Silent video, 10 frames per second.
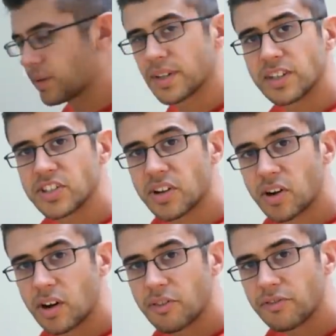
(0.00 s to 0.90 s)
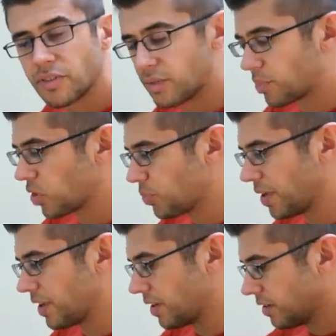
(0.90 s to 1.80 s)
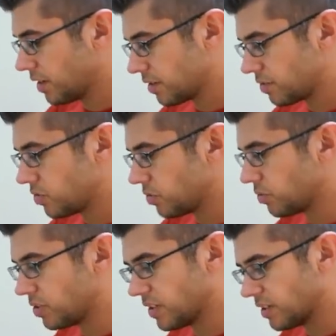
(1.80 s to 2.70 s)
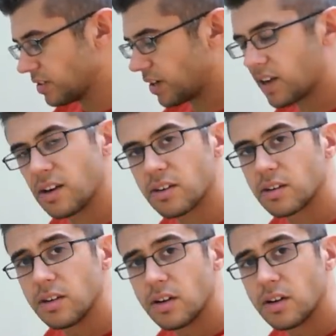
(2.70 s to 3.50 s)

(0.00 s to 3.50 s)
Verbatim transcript: we're going to shut off the propane to the entire